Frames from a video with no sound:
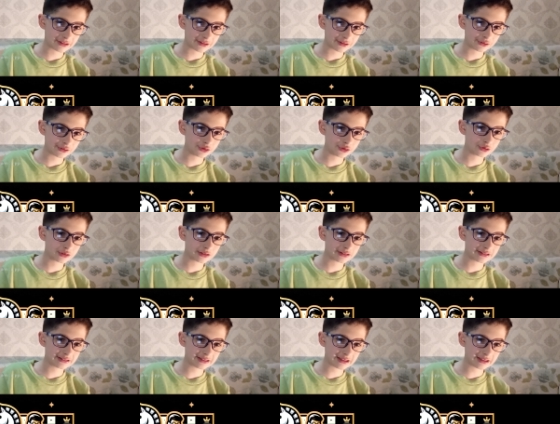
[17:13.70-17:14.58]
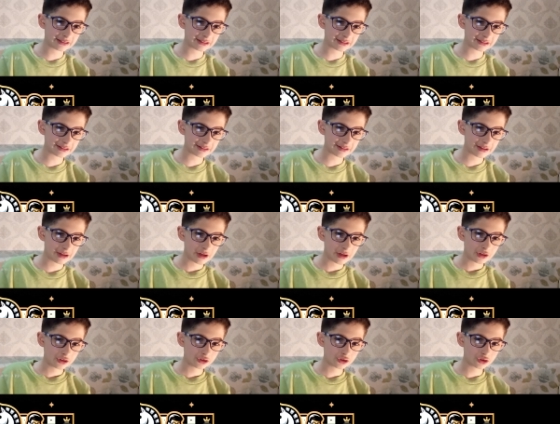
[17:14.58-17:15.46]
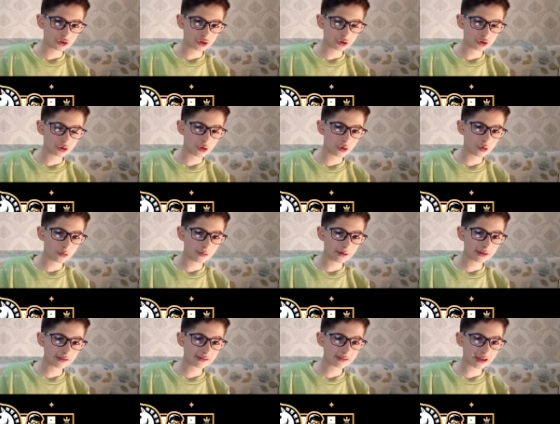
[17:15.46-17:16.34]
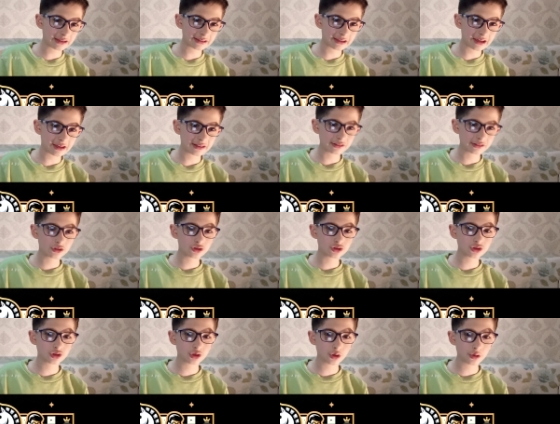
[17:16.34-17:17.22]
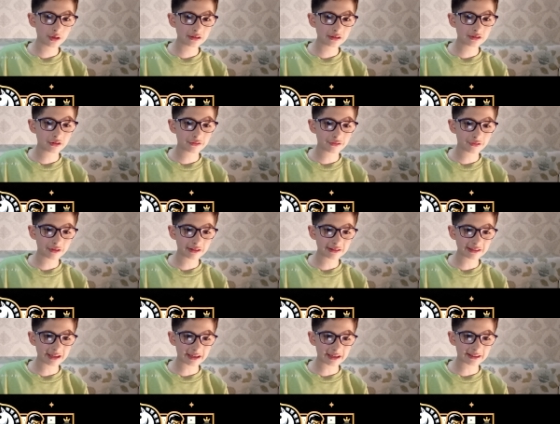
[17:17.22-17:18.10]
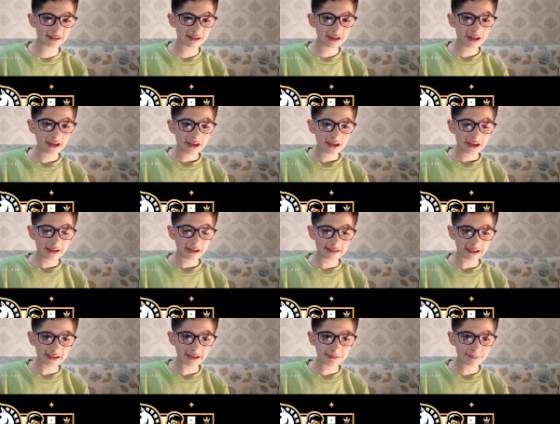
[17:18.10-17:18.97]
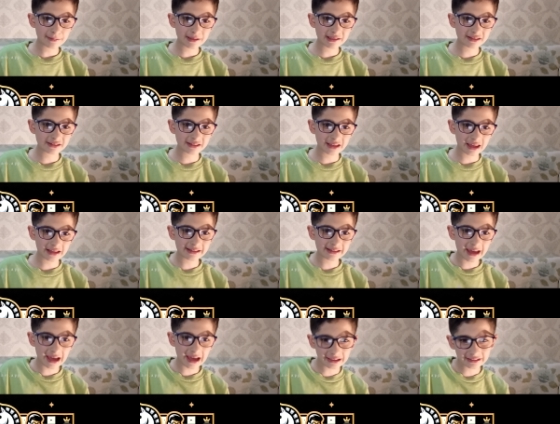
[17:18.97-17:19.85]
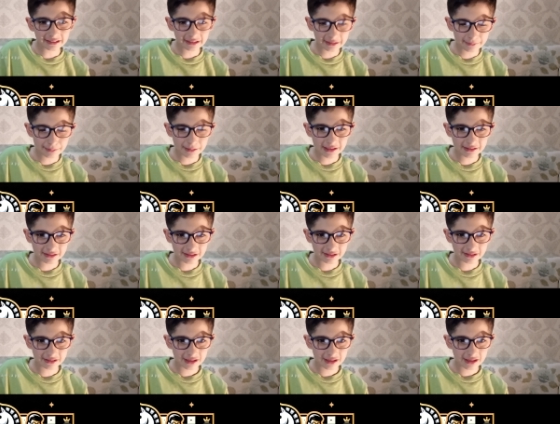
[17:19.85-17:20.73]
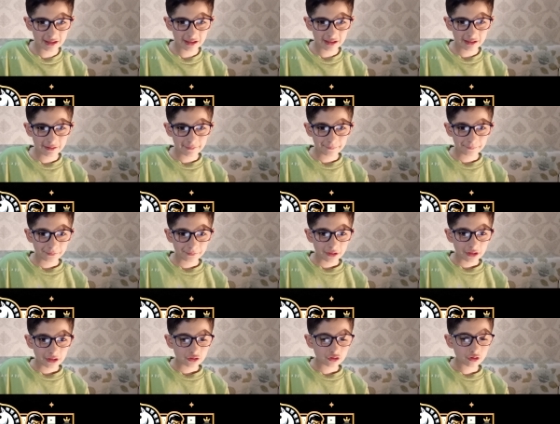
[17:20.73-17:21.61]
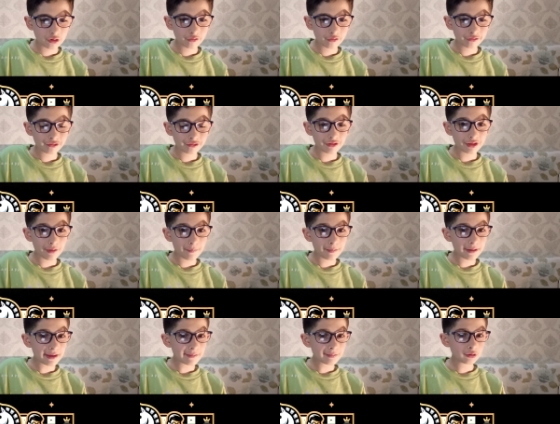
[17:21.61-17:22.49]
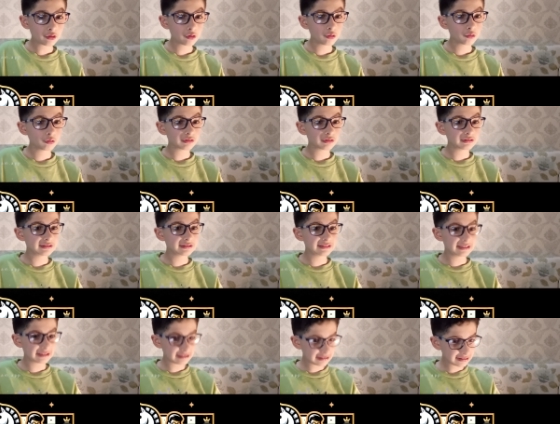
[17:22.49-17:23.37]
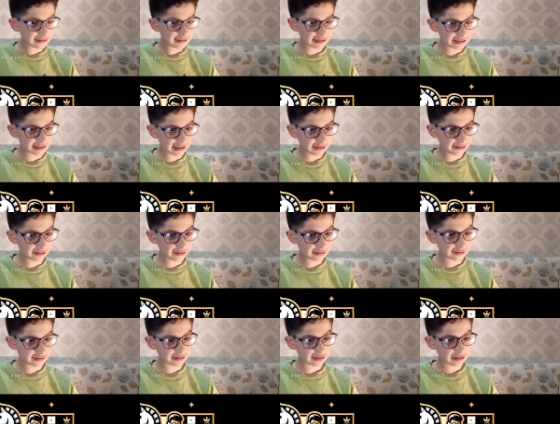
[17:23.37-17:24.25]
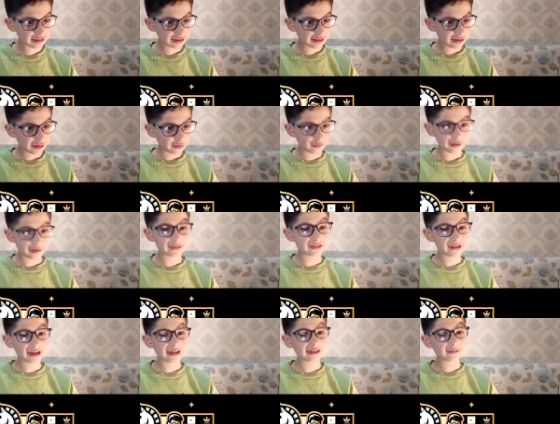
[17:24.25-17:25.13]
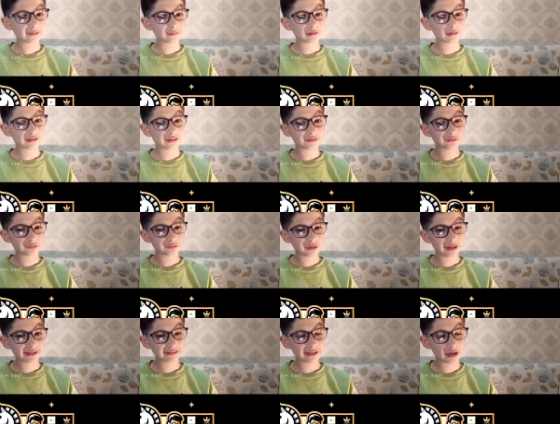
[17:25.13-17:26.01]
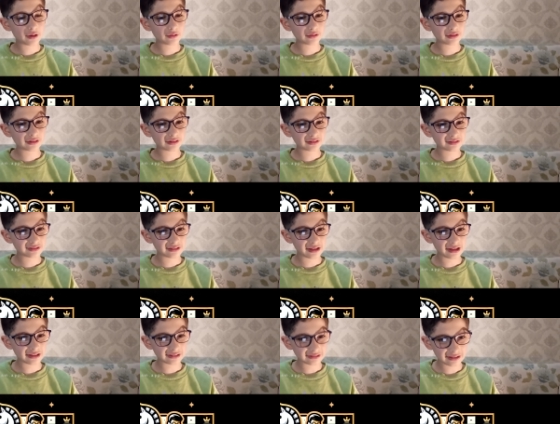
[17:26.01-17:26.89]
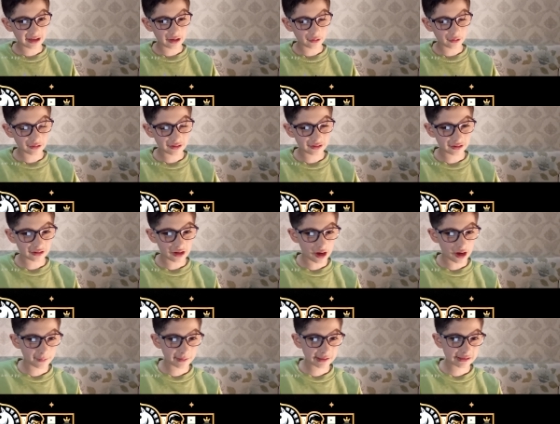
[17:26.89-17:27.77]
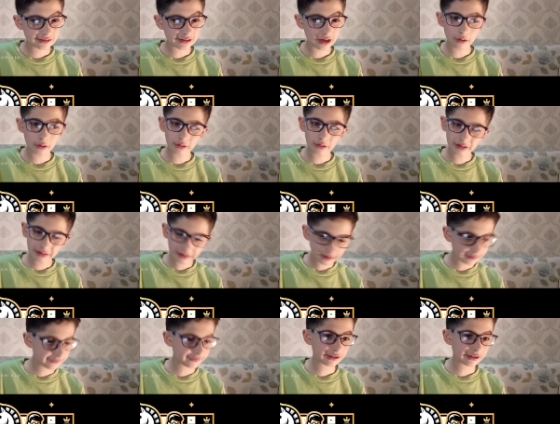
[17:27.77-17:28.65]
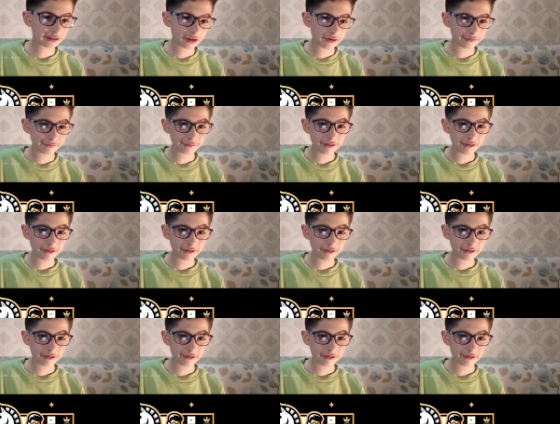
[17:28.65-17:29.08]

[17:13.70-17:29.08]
You could take it. You should always look for attacking pieces and hanging pieces. So for the people who did see this, write down in the comments. I'll leave a love.